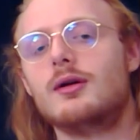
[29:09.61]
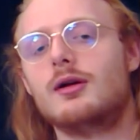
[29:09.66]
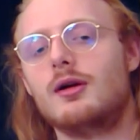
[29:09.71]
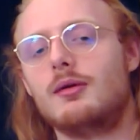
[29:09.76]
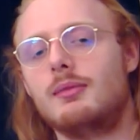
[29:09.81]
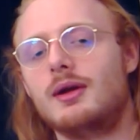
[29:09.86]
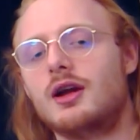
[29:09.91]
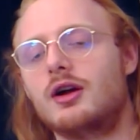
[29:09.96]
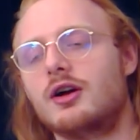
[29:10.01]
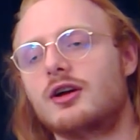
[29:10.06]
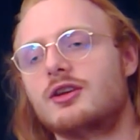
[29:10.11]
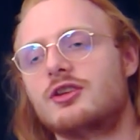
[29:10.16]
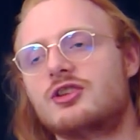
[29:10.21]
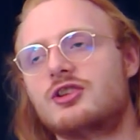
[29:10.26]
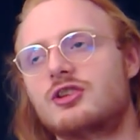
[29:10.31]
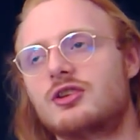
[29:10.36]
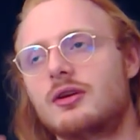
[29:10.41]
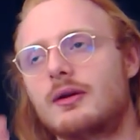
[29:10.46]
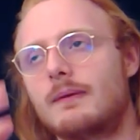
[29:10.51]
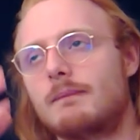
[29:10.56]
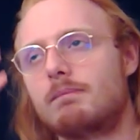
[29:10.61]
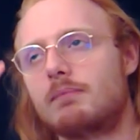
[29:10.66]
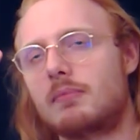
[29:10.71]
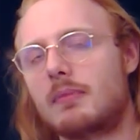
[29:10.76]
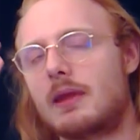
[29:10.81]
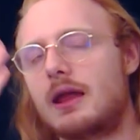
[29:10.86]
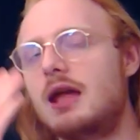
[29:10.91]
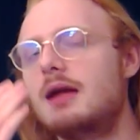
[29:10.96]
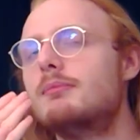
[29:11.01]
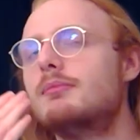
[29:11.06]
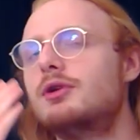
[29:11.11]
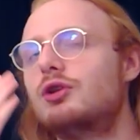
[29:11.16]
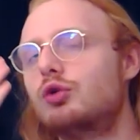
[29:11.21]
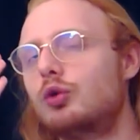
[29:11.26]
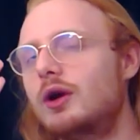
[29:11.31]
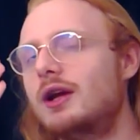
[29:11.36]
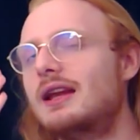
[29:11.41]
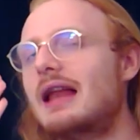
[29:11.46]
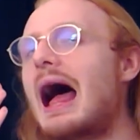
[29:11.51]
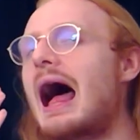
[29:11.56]
Because in
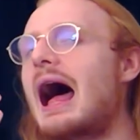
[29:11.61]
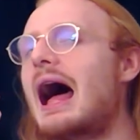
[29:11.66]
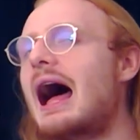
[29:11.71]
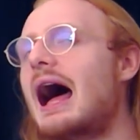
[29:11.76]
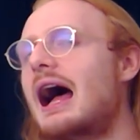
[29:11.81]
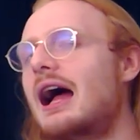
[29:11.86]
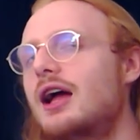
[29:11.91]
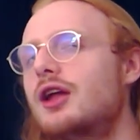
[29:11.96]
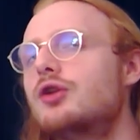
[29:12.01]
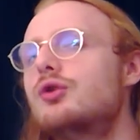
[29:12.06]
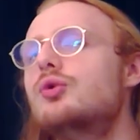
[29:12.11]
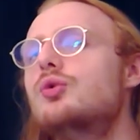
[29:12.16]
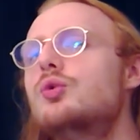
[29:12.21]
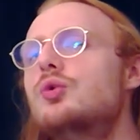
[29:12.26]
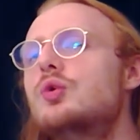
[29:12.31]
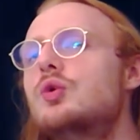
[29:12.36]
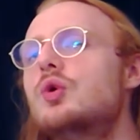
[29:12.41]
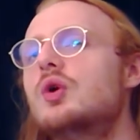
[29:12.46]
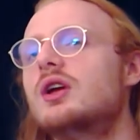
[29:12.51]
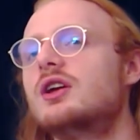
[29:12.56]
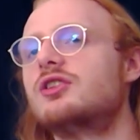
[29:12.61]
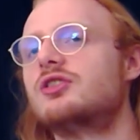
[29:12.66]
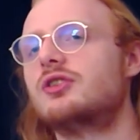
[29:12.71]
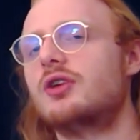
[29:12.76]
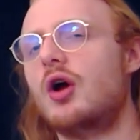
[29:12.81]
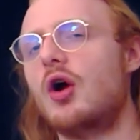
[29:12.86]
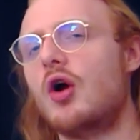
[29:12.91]
between A and U is